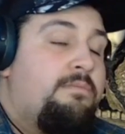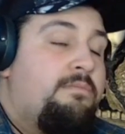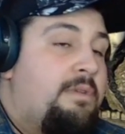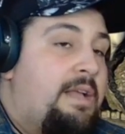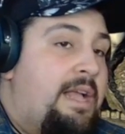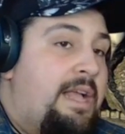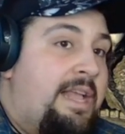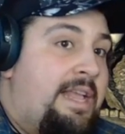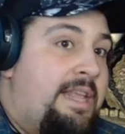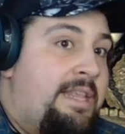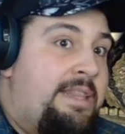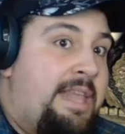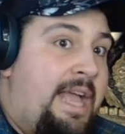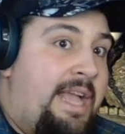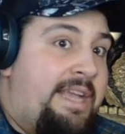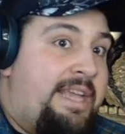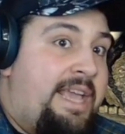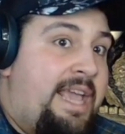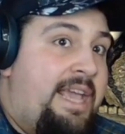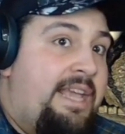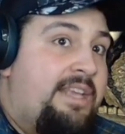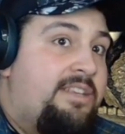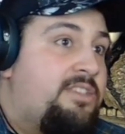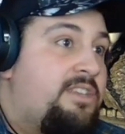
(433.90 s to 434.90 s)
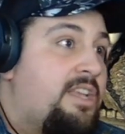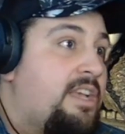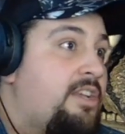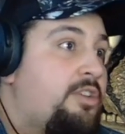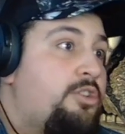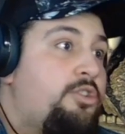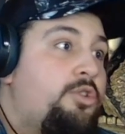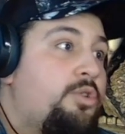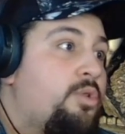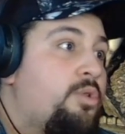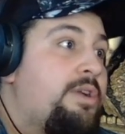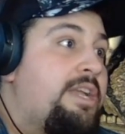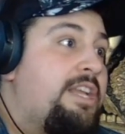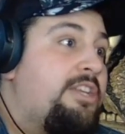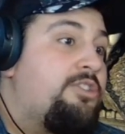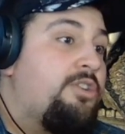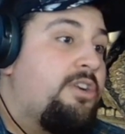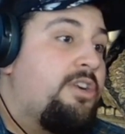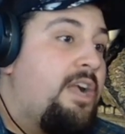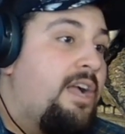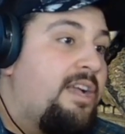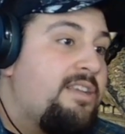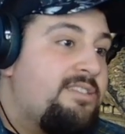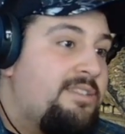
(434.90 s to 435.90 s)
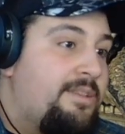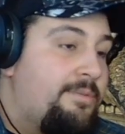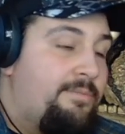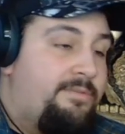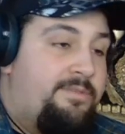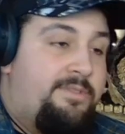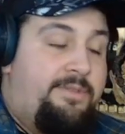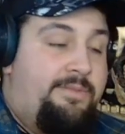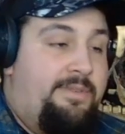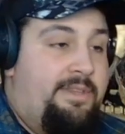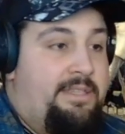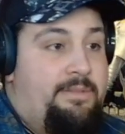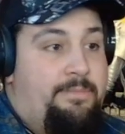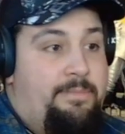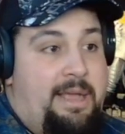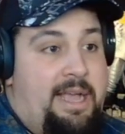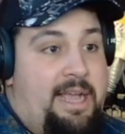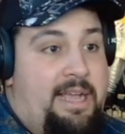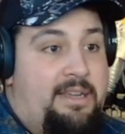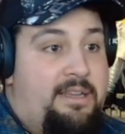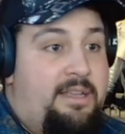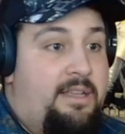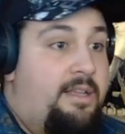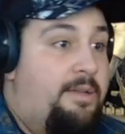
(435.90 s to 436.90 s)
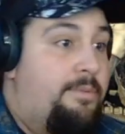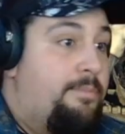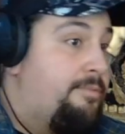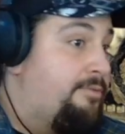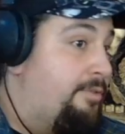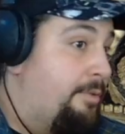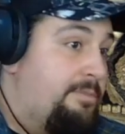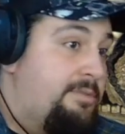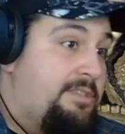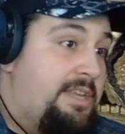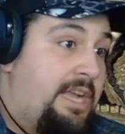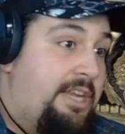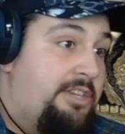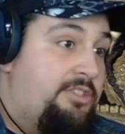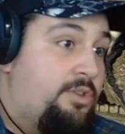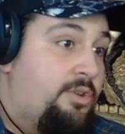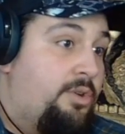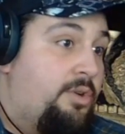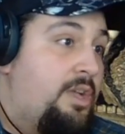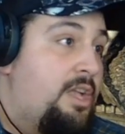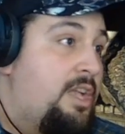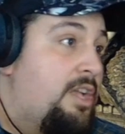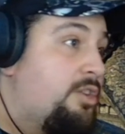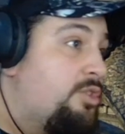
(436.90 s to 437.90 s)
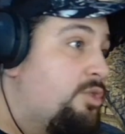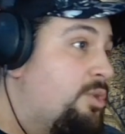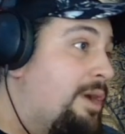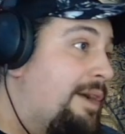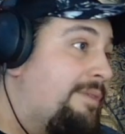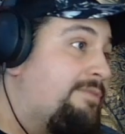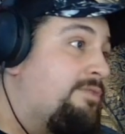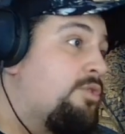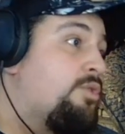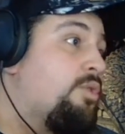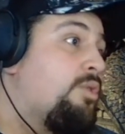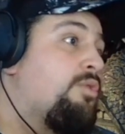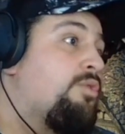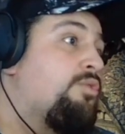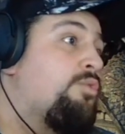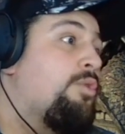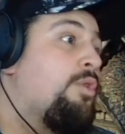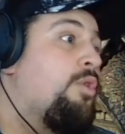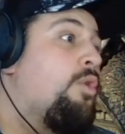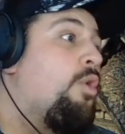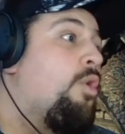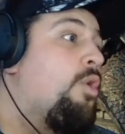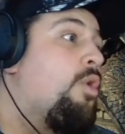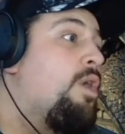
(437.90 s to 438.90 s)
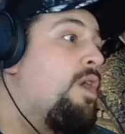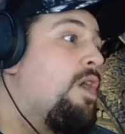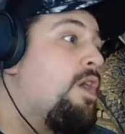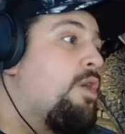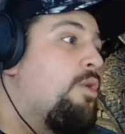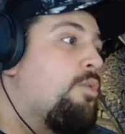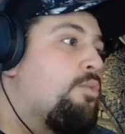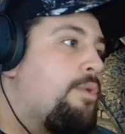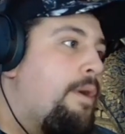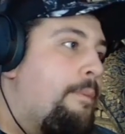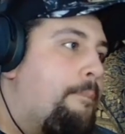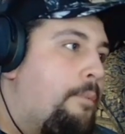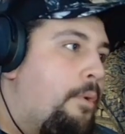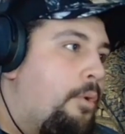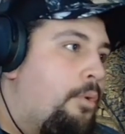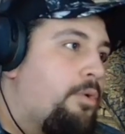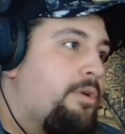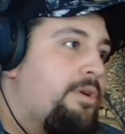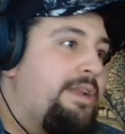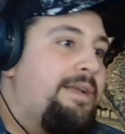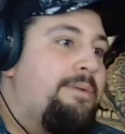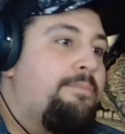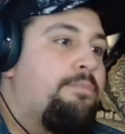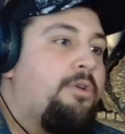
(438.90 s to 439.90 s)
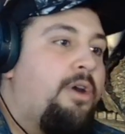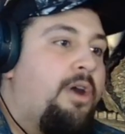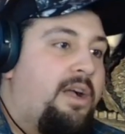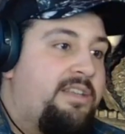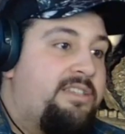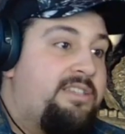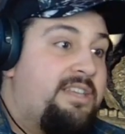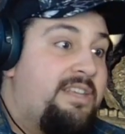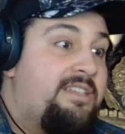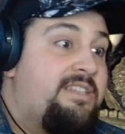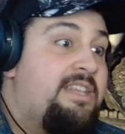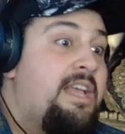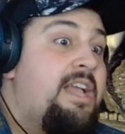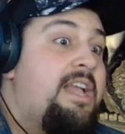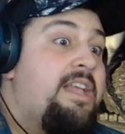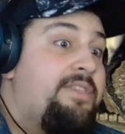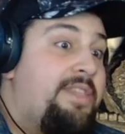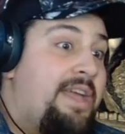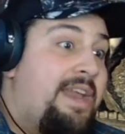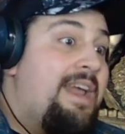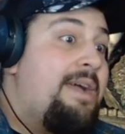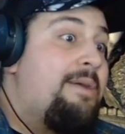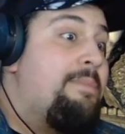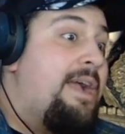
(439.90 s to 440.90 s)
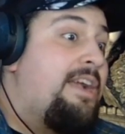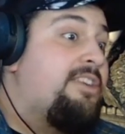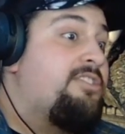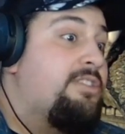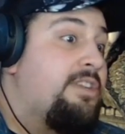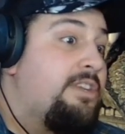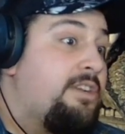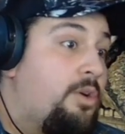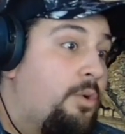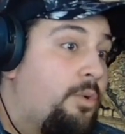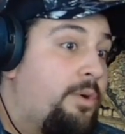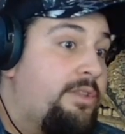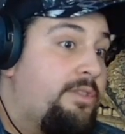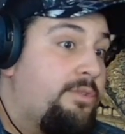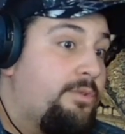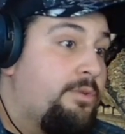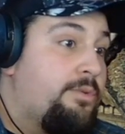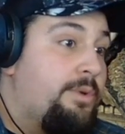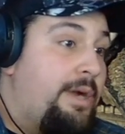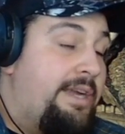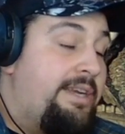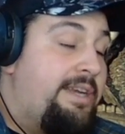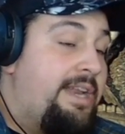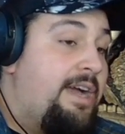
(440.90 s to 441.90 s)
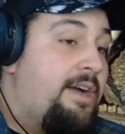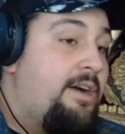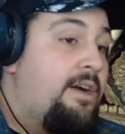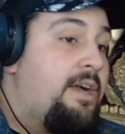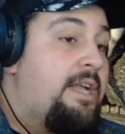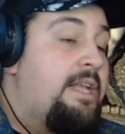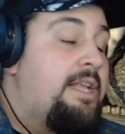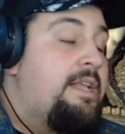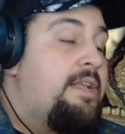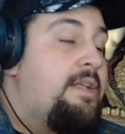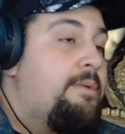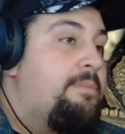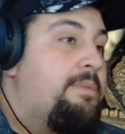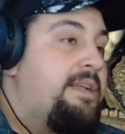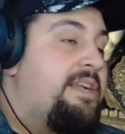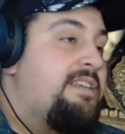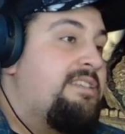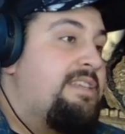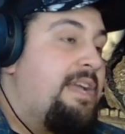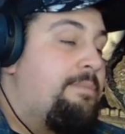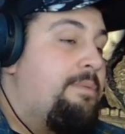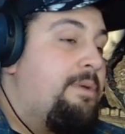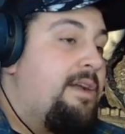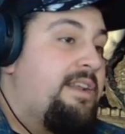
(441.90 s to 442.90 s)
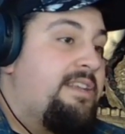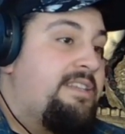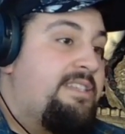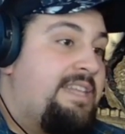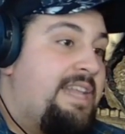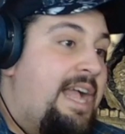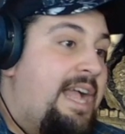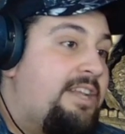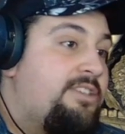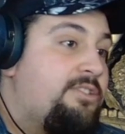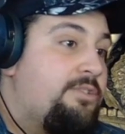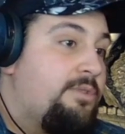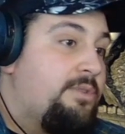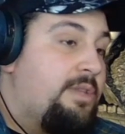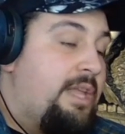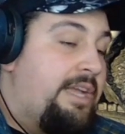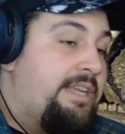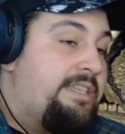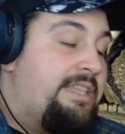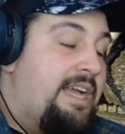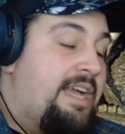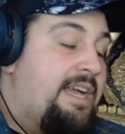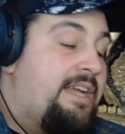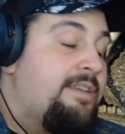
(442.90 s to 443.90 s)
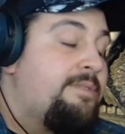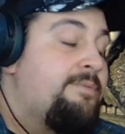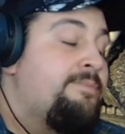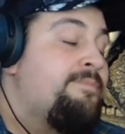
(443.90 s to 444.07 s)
in that case, you don't get your customs fees back from Sideshow. You have to go through a whole reporting process that I'm actually going through right now because I bought a statue like that